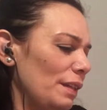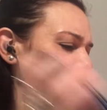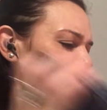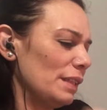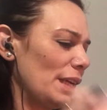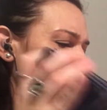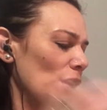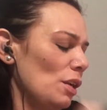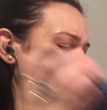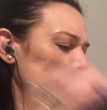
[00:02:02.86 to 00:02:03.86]
this
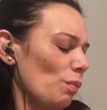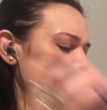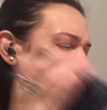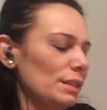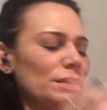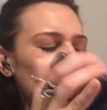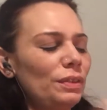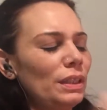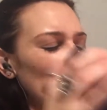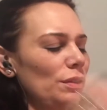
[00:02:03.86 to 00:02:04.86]
Knight of Wands
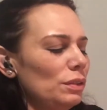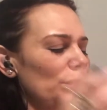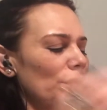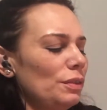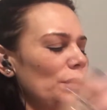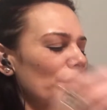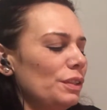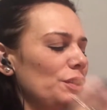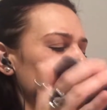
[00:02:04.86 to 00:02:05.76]
for Leos from the 1st